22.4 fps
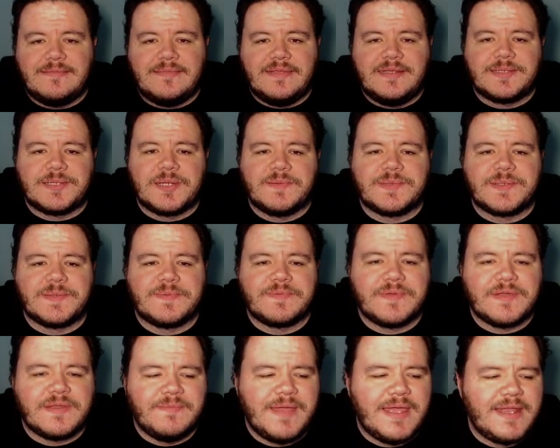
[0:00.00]
in terms of
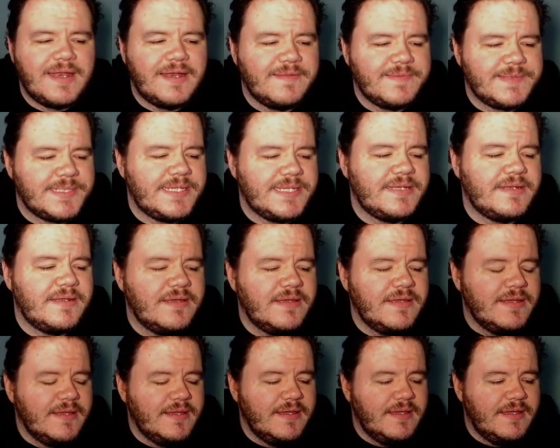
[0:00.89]
competitive scene,
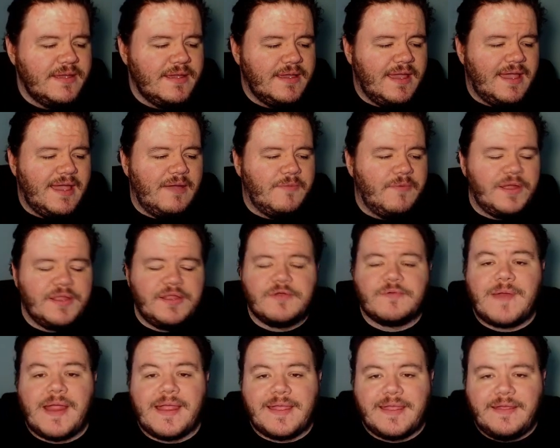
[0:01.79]
what your
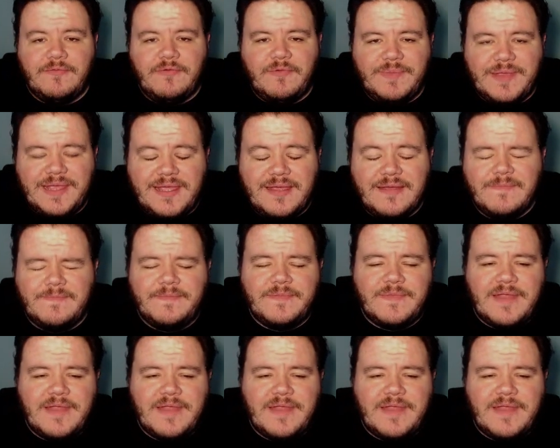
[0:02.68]
ranking will be.